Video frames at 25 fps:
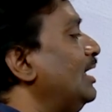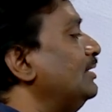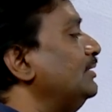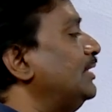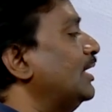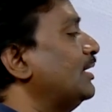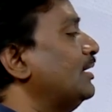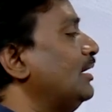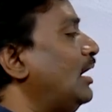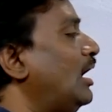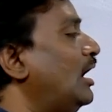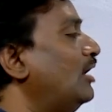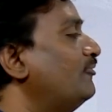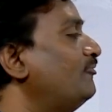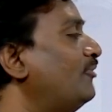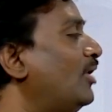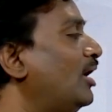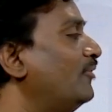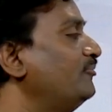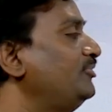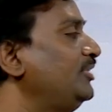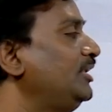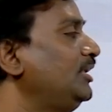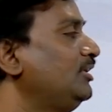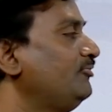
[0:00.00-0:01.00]
The graph
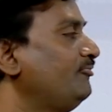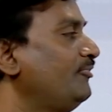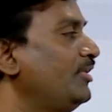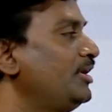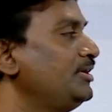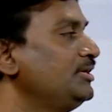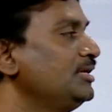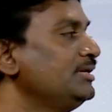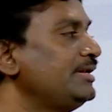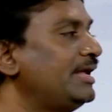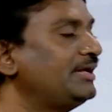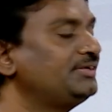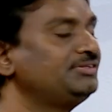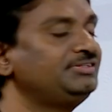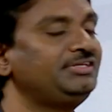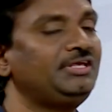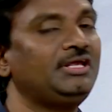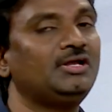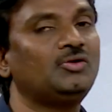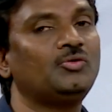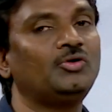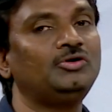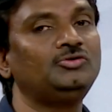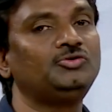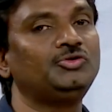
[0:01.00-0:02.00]
of the equation x
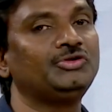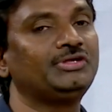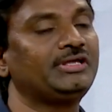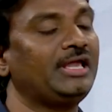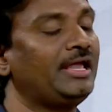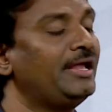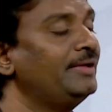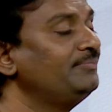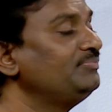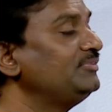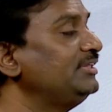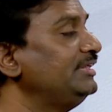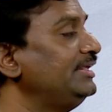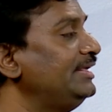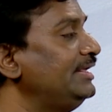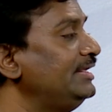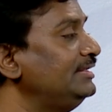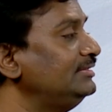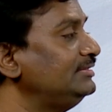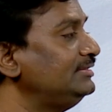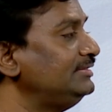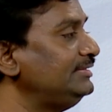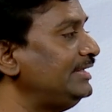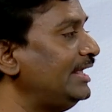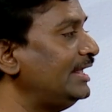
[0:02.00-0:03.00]
equal to k
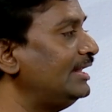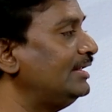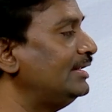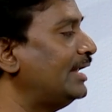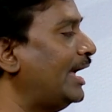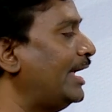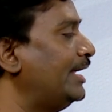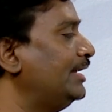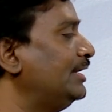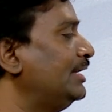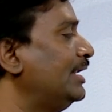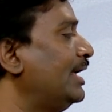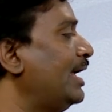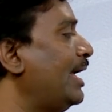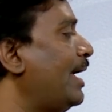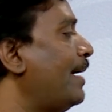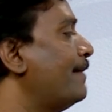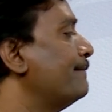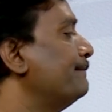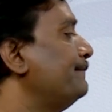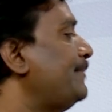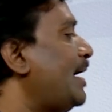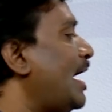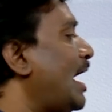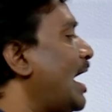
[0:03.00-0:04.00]
is a line
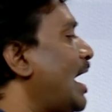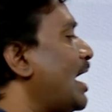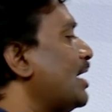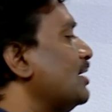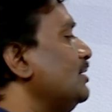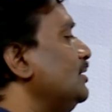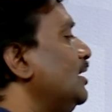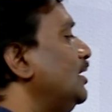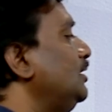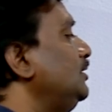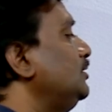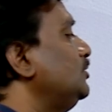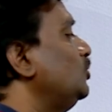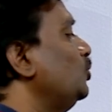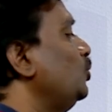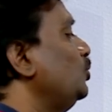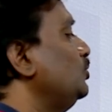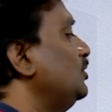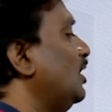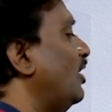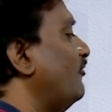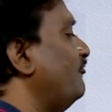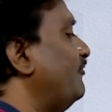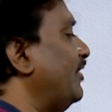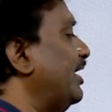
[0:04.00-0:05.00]
parallel to
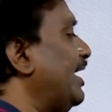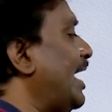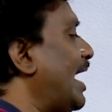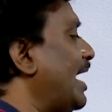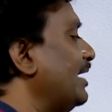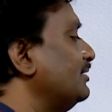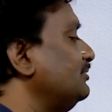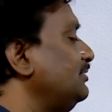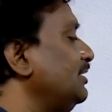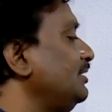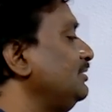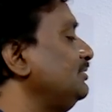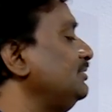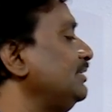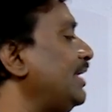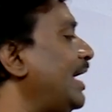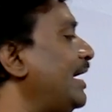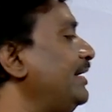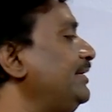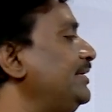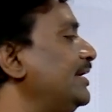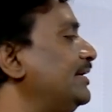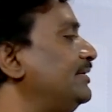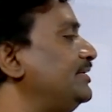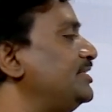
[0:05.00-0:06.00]
the y-axis
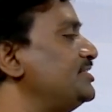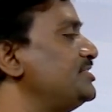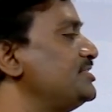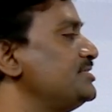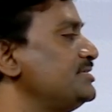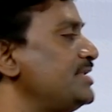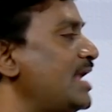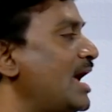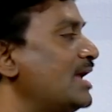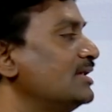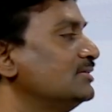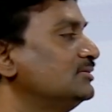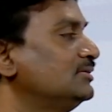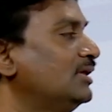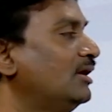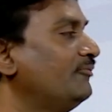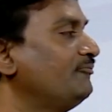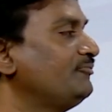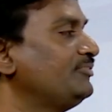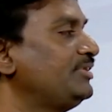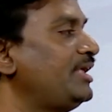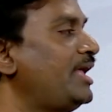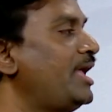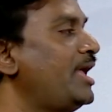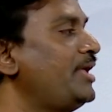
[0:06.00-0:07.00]
at a distance
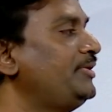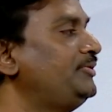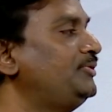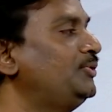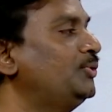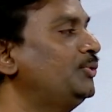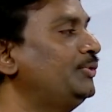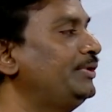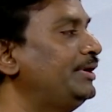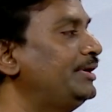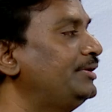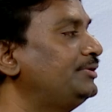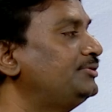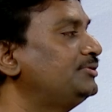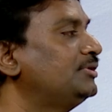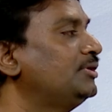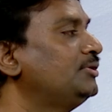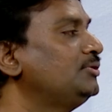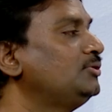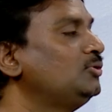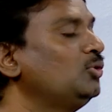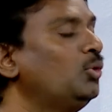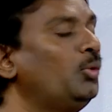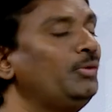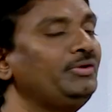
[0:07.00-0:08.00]
of k units
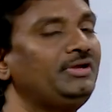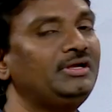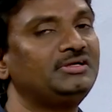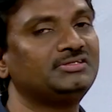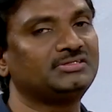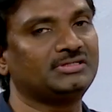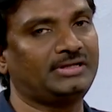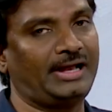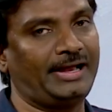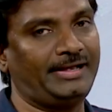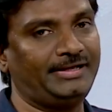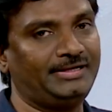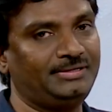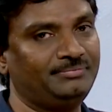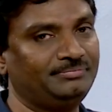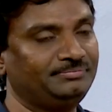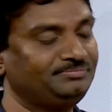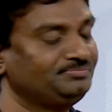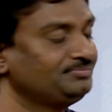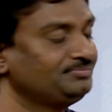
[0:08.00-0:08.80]
to its right.